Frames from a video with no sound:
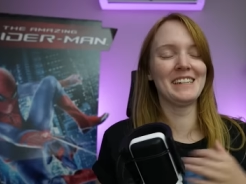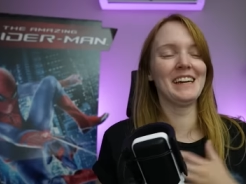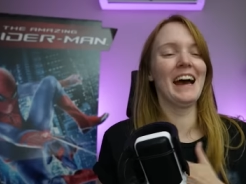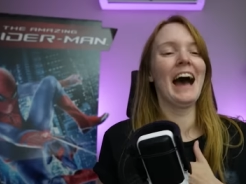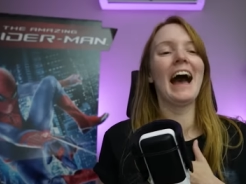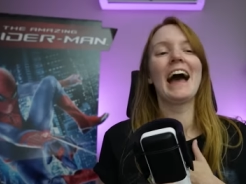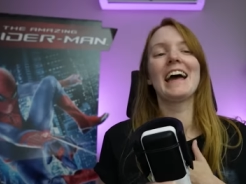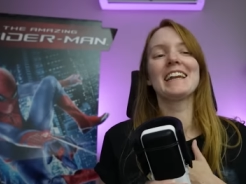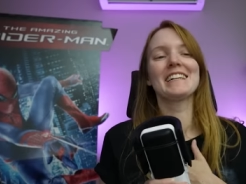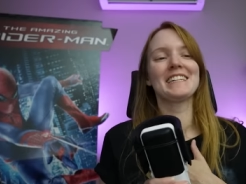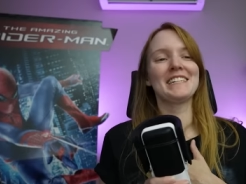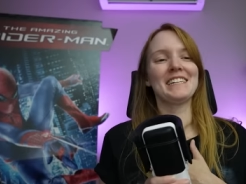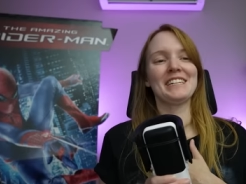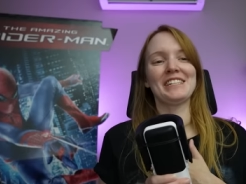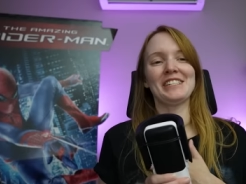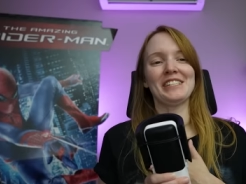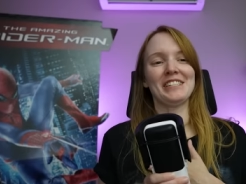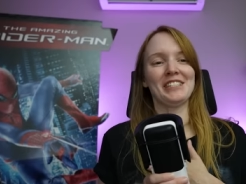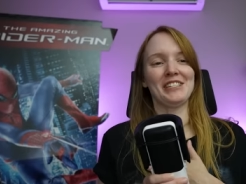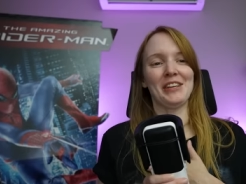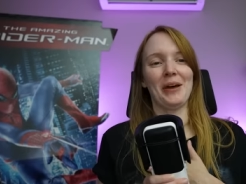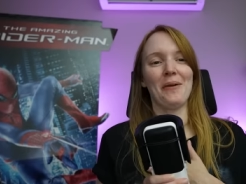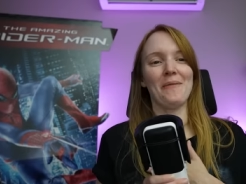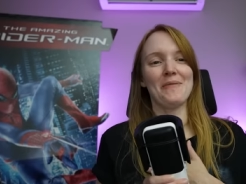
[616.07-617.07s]
God, she's
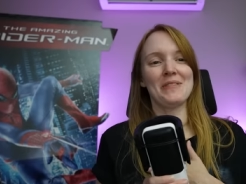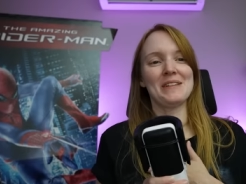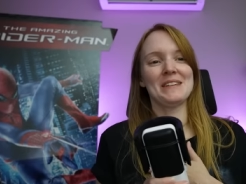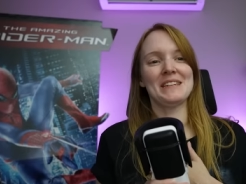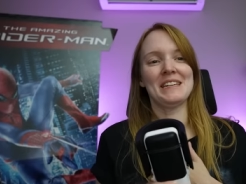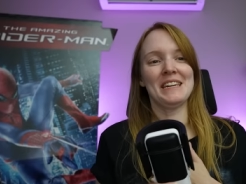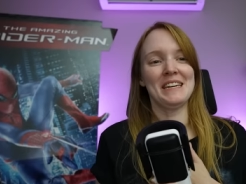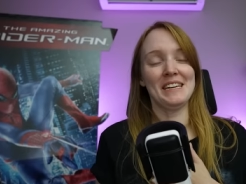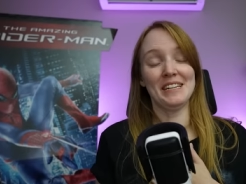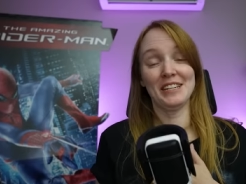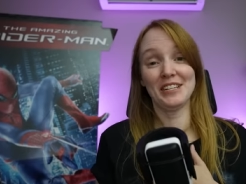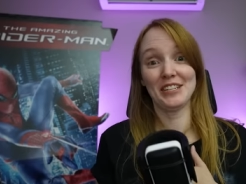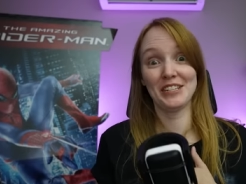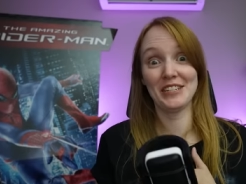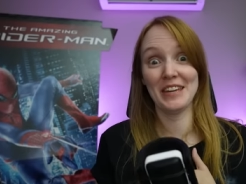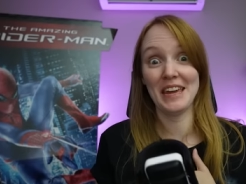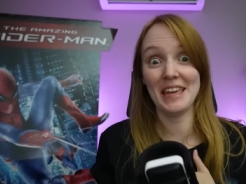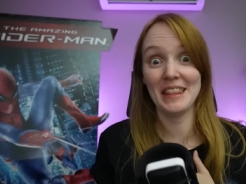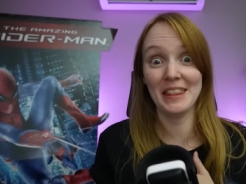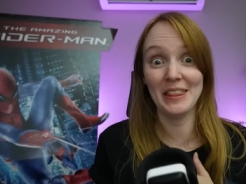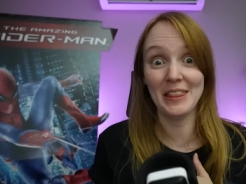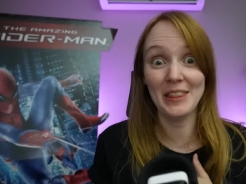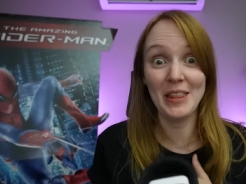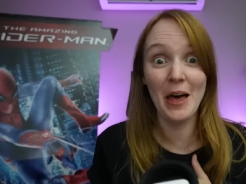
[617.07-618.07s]
so unhinged.
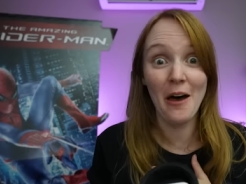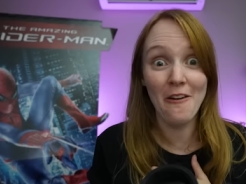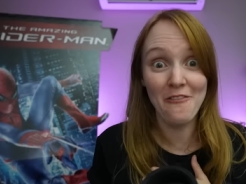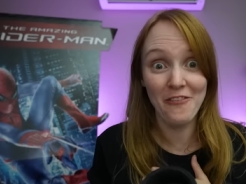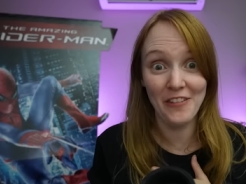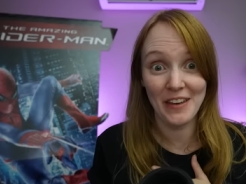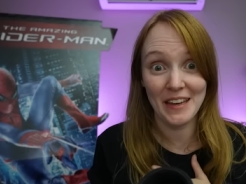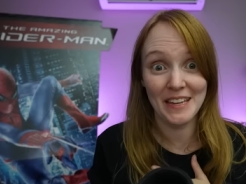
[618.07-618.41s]
I love